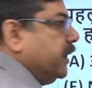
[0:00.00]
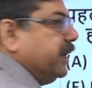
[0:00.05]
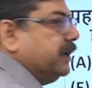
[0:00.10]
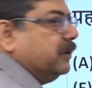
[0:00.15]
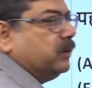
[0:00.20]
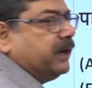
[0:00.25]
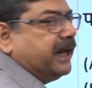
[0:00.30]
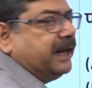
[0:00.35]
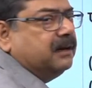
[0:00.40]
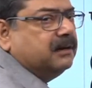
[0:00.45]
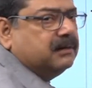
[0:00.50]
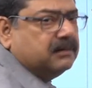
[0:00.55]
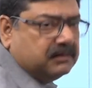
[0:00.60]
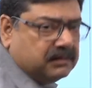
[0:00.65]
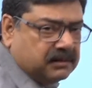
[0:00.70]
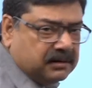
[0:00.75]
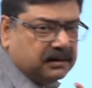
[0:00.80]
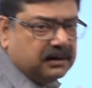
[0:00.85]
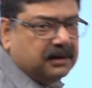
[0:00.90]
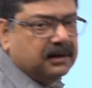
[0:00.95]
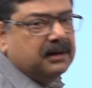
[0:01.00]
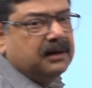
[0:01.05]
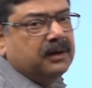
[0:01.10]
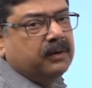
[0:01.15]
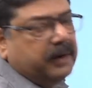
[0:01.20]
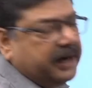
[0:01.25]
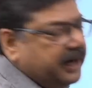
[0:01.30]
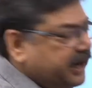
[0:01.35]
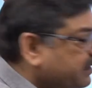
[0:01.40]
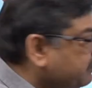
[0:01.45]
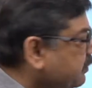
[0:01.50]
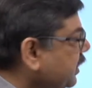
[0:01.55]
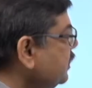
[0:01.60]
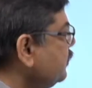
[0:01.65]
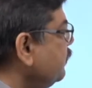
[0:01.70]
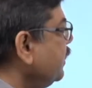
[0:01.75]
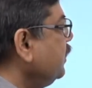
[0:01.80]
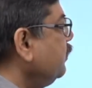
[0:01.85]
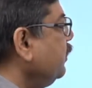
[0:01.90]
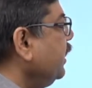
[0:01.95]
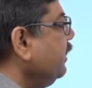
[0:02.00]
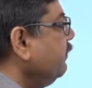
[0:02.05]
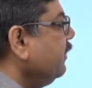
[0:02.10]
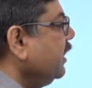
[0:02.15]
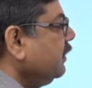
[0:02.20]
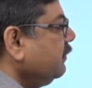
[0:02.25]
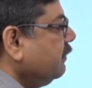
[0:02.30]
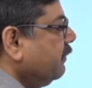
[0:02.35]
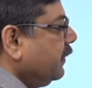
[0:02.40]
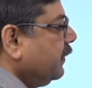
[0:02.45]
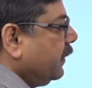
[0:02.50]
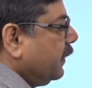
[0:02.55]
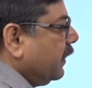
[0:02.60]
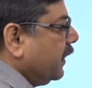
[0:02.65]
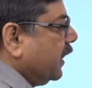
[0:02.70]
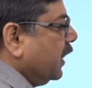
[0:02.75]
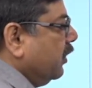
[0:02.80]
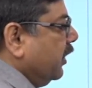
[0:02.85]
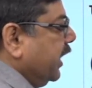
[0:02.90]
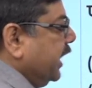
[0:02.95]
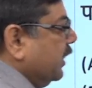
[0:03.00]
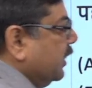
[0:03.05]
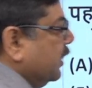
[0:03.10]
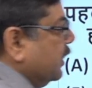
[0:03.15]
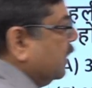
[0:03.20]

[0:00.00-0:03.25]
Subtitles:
into 10, 20 plus 1, 21. All right.